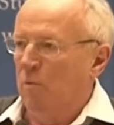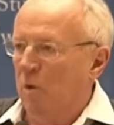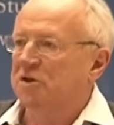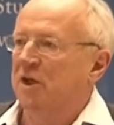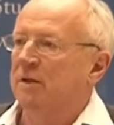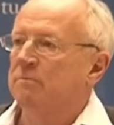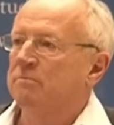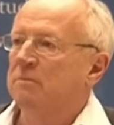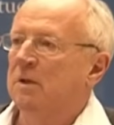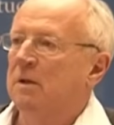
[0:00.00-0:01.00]
watching.
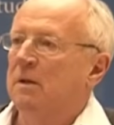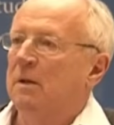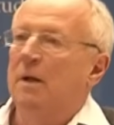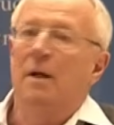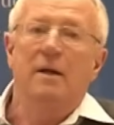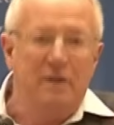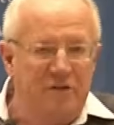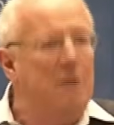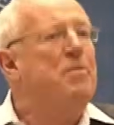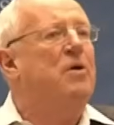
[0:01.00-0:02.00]

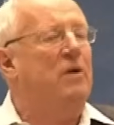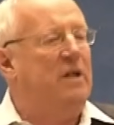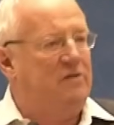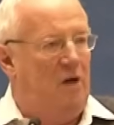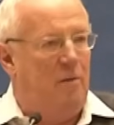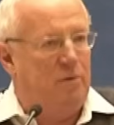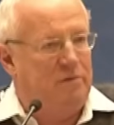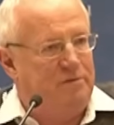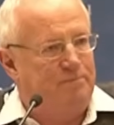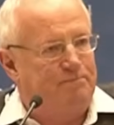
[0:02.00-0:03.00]
Typical
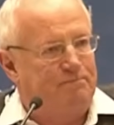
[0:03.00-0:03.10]
examples.